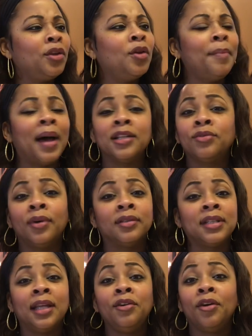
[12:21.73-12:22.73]
You might as well
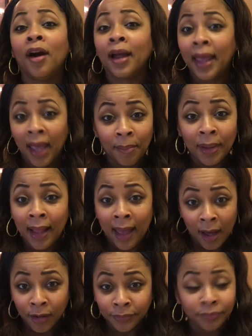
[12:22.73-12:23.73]
say you're camping
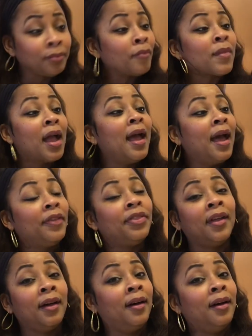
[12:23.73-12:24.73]
out at
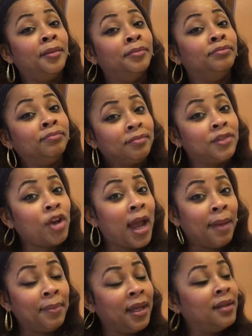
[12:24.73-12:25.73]
the
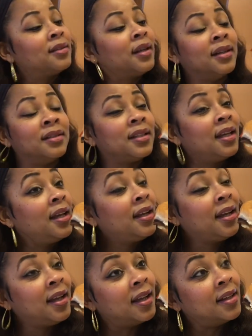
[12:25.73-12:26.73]
track meets, because
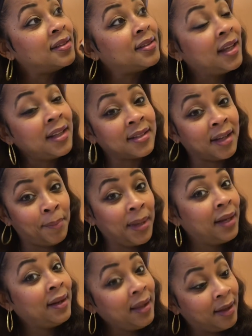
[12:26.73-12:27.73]
it's a
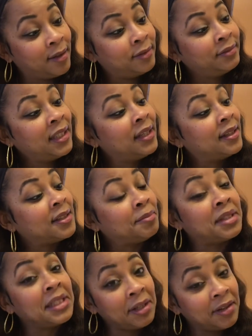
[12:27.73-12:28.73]
big deal. It is some
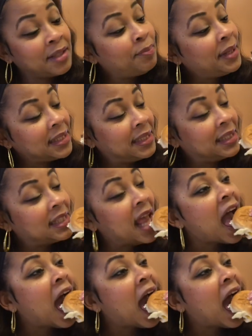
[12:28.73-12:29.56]
serious business.